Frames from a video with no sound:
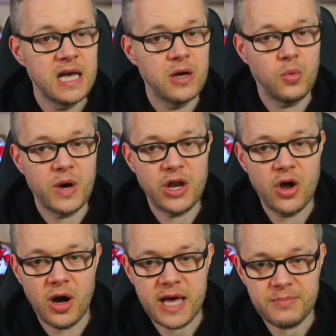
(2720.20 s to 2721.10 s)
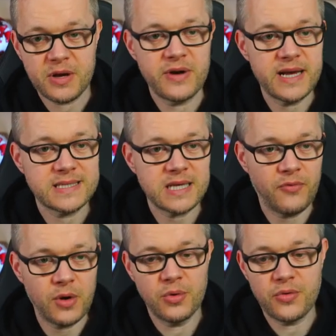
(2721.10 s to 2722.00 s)
We're not hypocrites
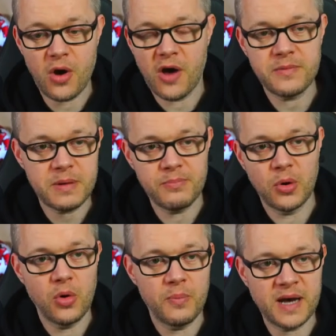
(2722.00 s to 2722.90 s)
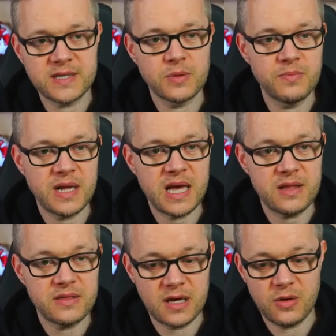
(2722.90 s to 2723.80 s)
if we would rather be bought by
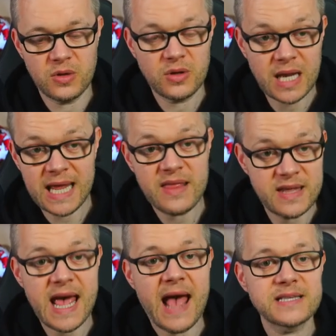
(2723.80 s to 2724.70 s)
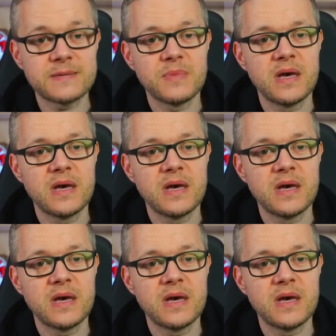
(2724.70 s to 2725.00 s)
somebody that will clear the debt.